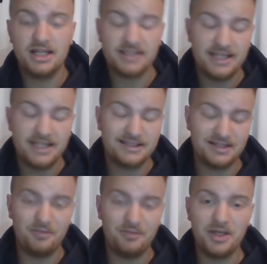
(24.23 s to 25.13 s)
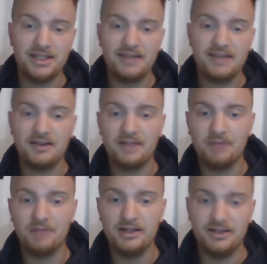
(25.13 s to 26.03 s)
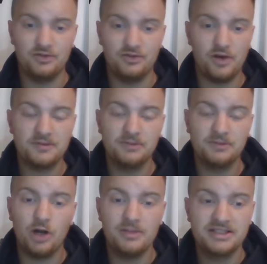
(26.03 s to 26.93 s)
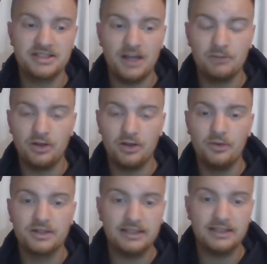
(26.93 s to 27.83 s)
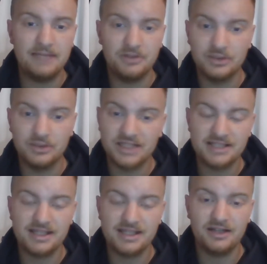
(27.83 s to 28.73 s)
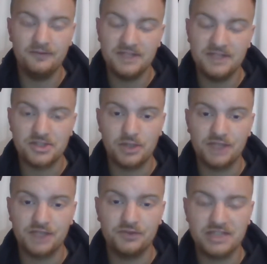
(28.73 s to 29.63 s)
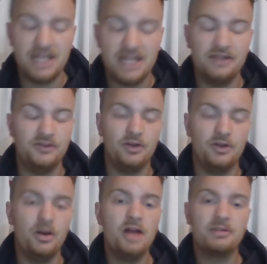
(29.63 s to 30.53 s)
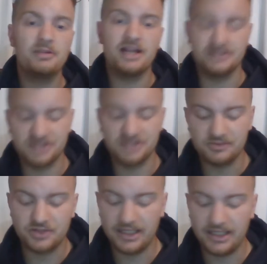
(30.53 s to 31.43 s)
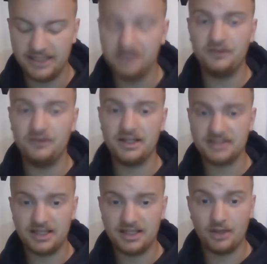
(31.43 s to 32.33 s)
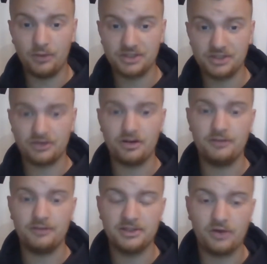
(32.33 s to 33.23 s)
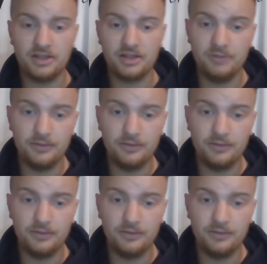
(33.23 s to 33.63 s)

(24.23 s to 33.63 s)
hit the sub button, hit the like button, and drop some comments down below to let me know what you guys think of these transfers and the video. But guys, let's jump straight into things, and I want to start off by talking about